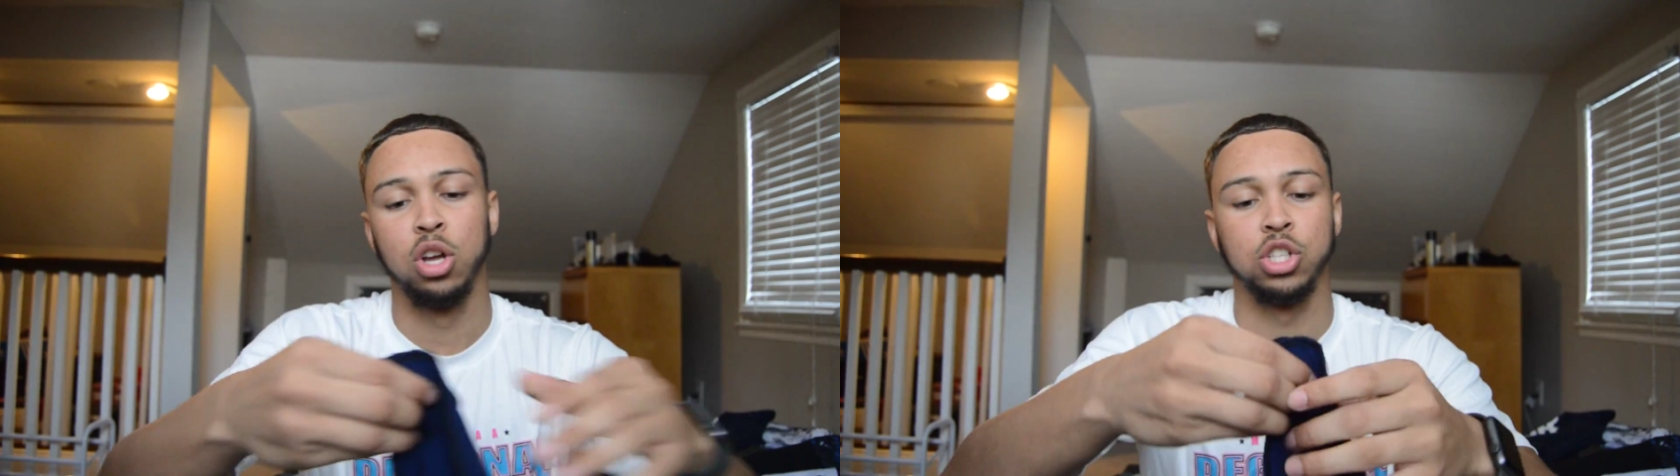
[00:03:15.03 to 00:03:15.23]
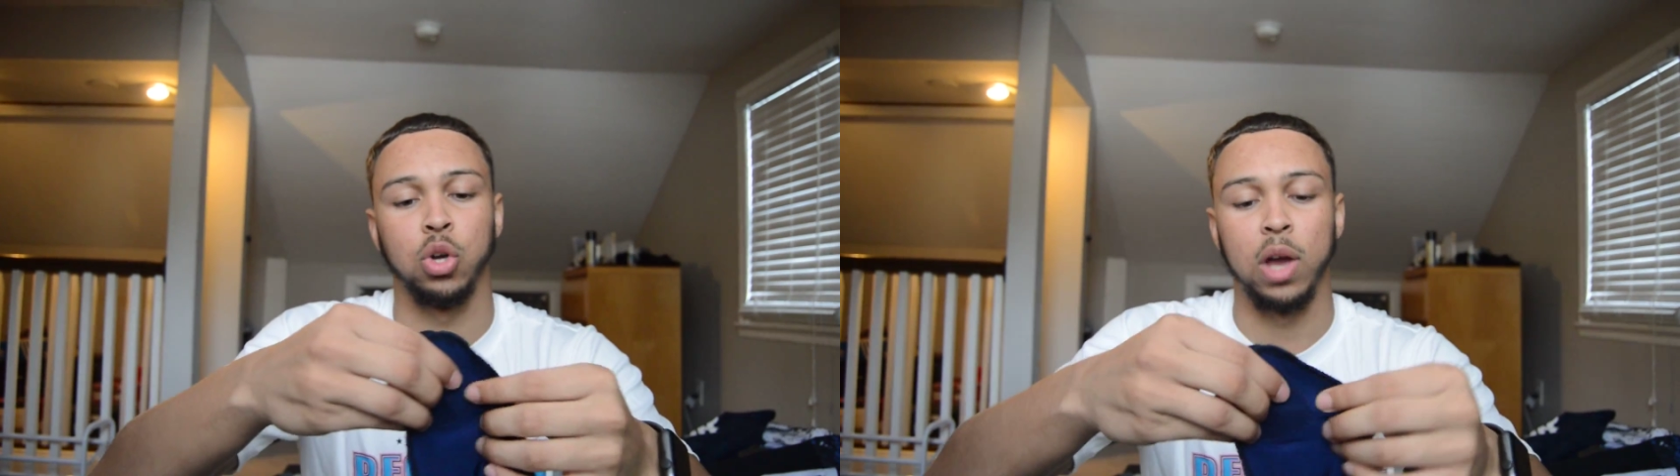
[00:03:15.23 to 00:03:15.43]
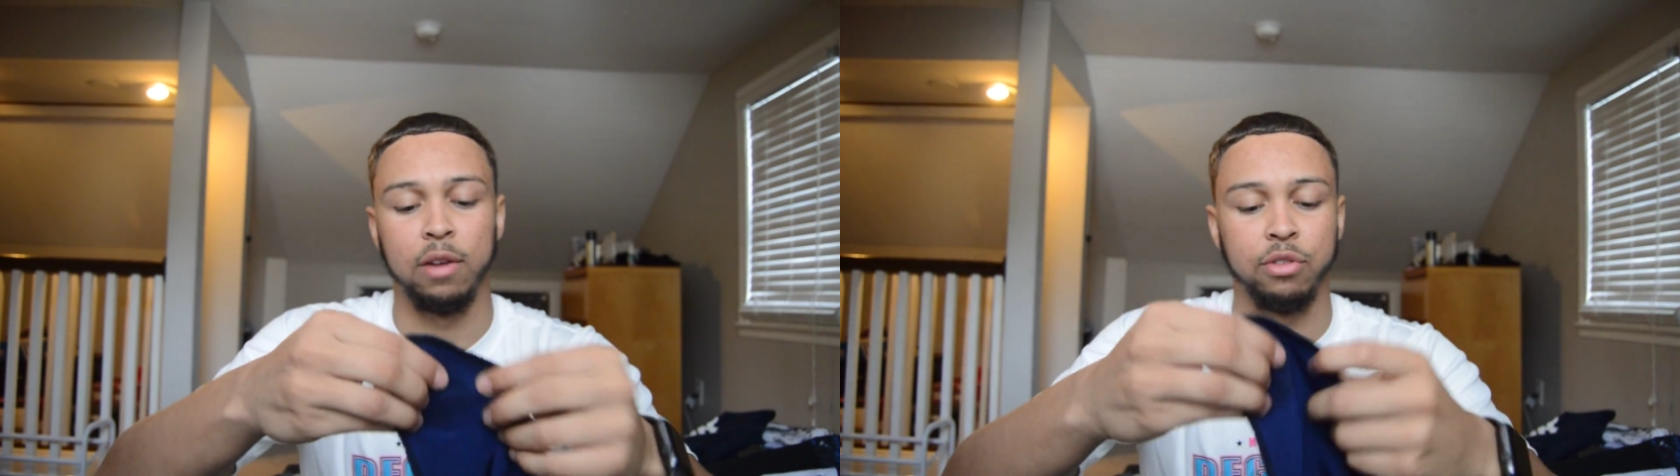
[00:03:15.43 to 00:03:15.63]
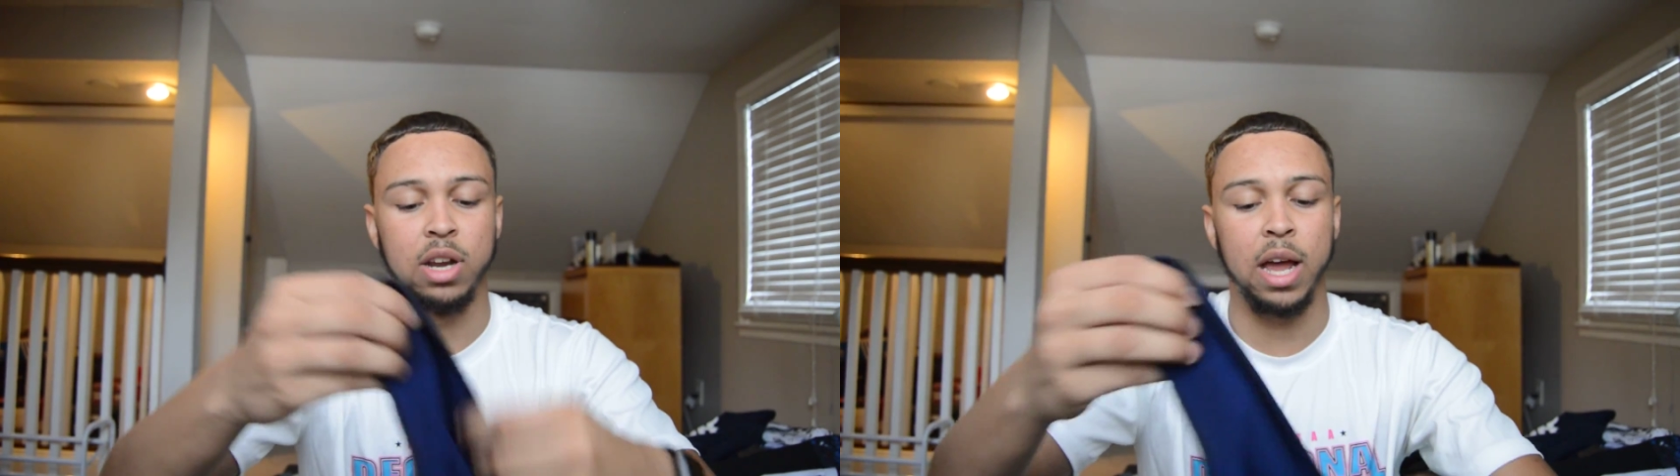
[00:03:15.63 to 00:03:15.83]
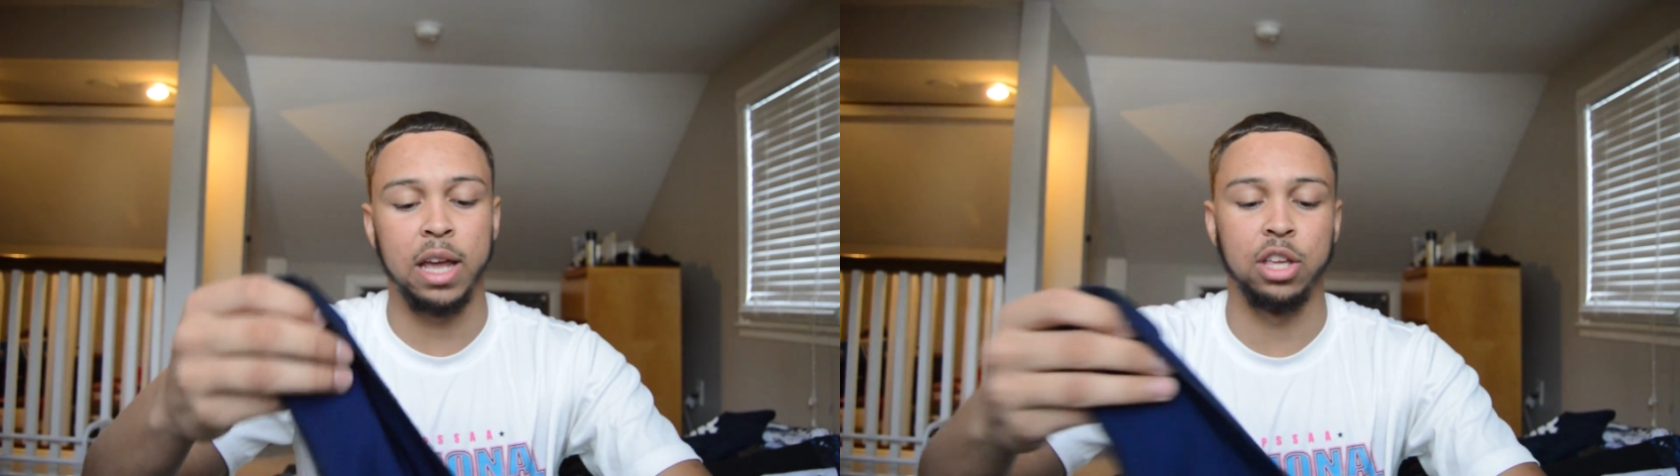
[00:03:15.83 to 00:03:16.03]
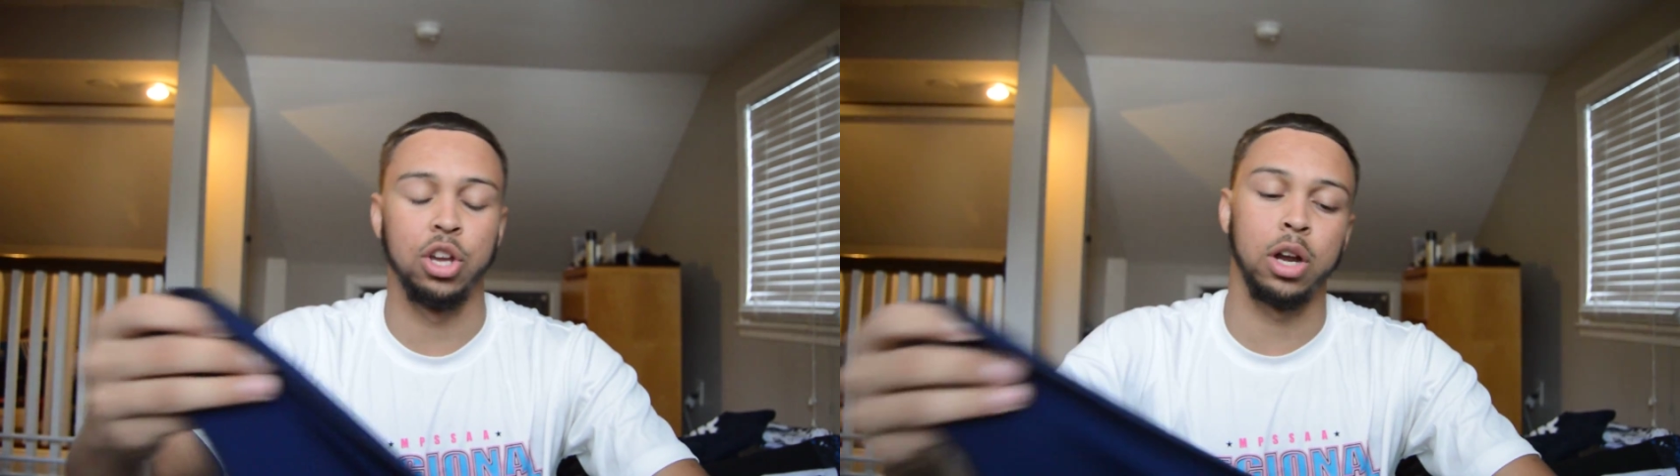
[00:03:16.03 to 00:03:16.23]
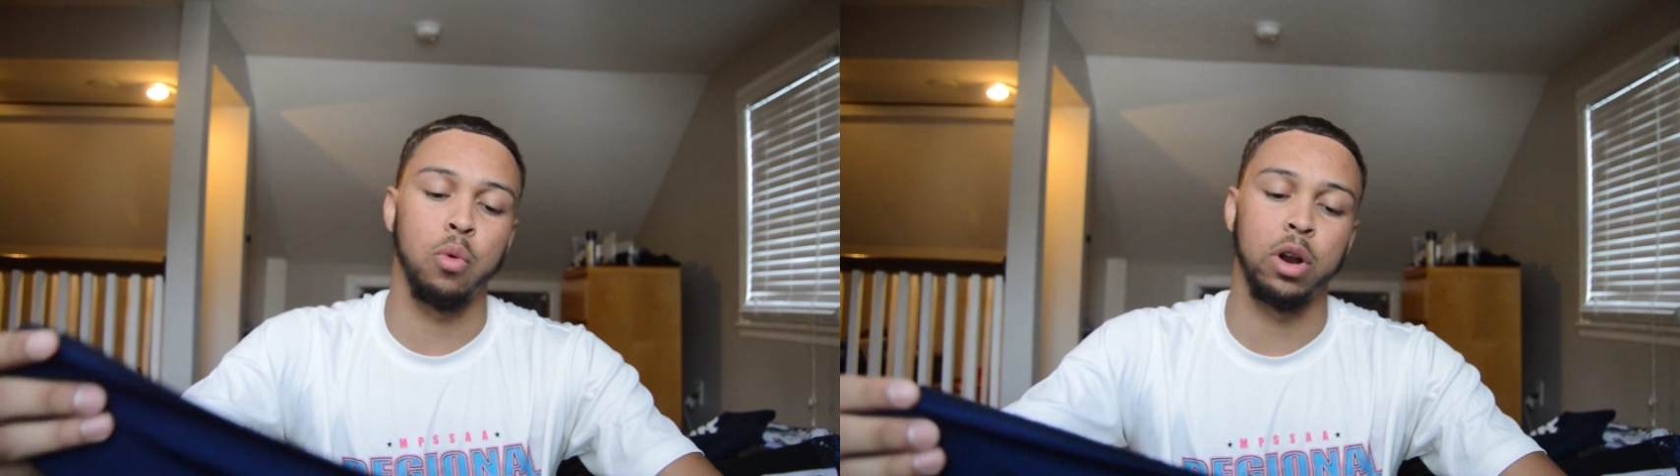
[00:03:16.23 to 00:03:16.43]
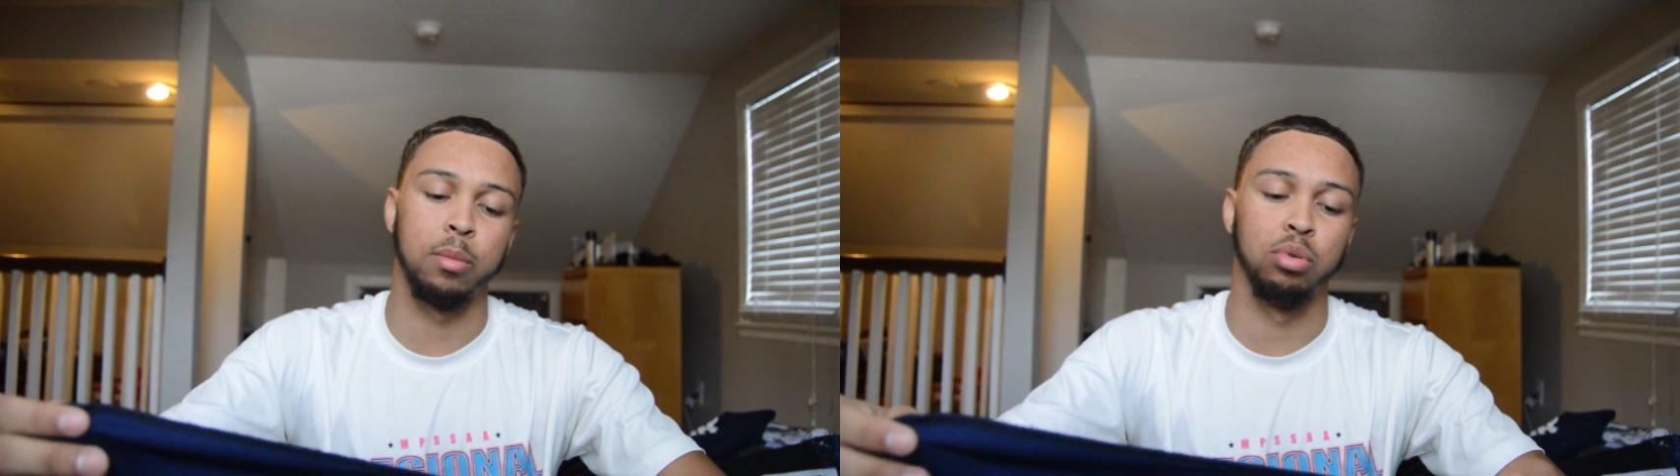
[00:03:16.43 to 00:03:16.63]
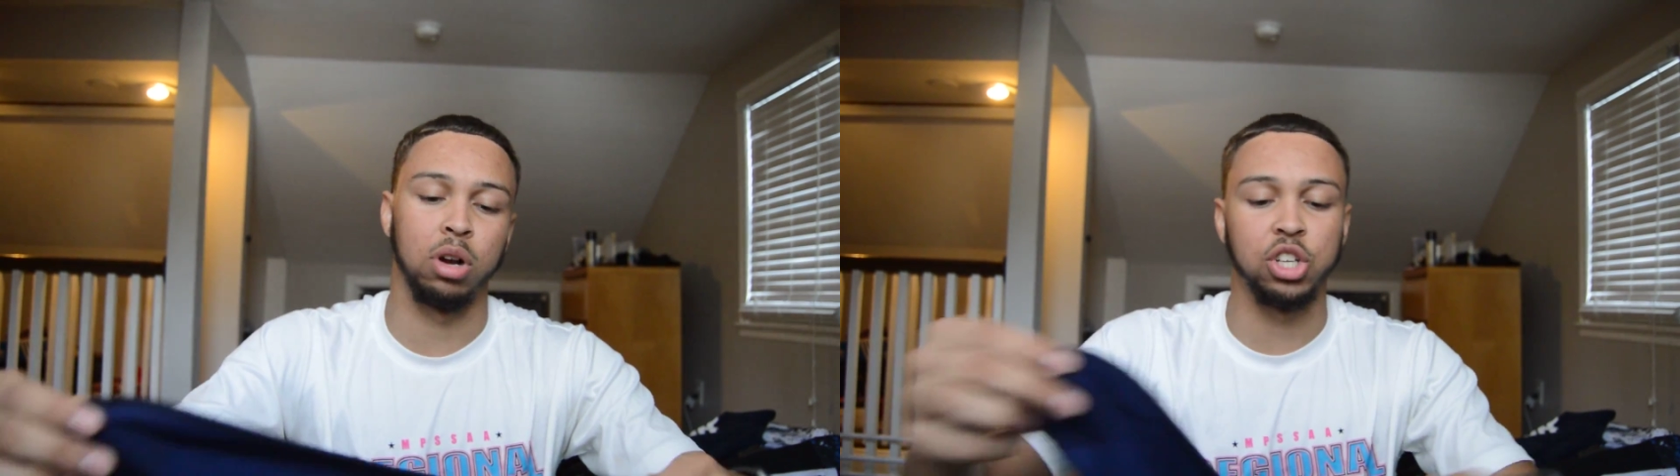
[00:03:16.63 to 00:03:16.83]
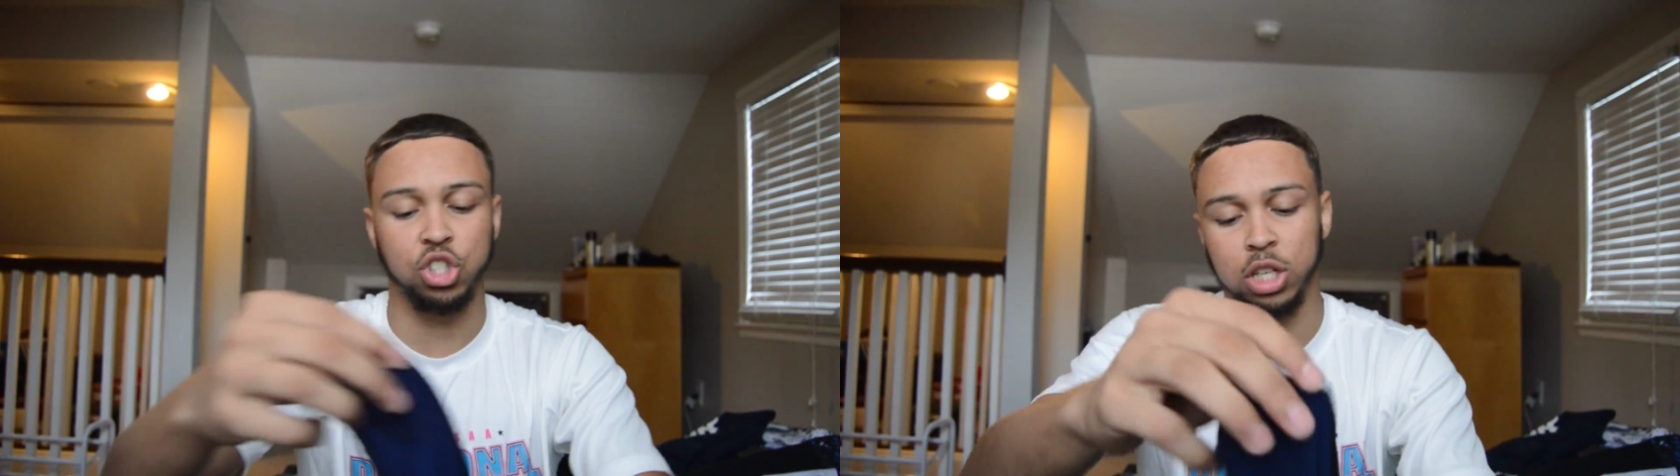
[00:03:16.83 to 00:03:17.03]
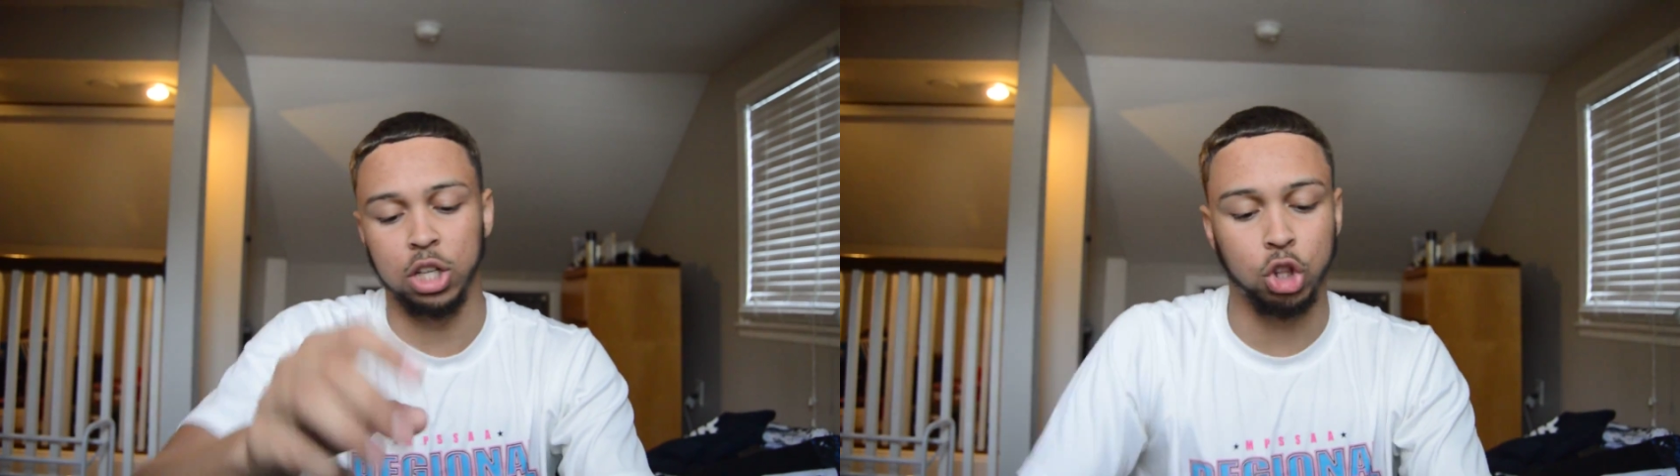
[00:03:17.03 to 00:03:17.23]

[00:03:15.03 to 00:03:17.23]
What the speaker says: So every night, you're going to want to brush and then